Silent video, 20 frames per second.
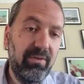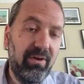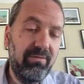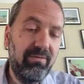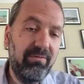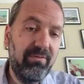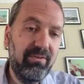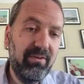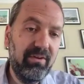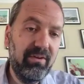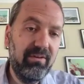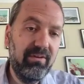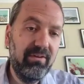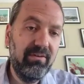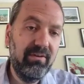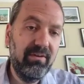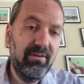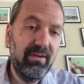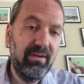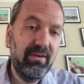offices
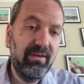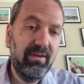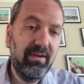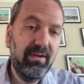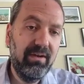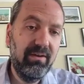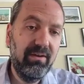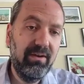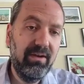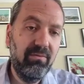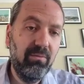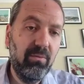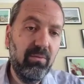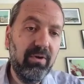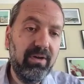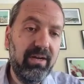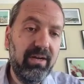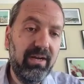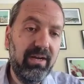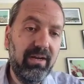and
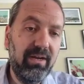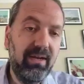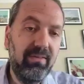working